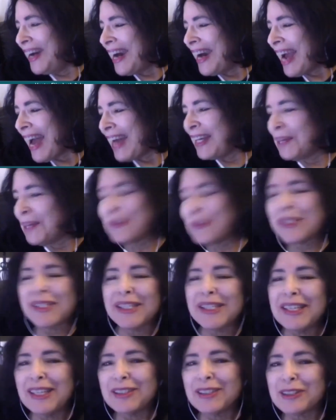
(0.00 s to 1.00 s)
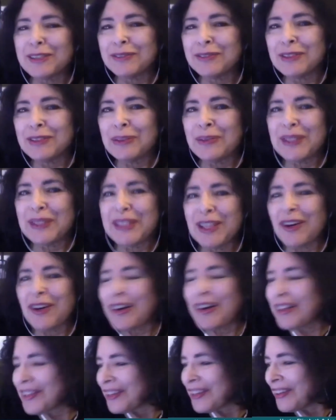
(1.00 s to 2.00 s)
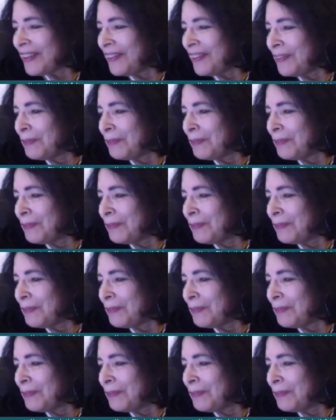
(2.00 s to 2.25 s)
And it was an interview with the author.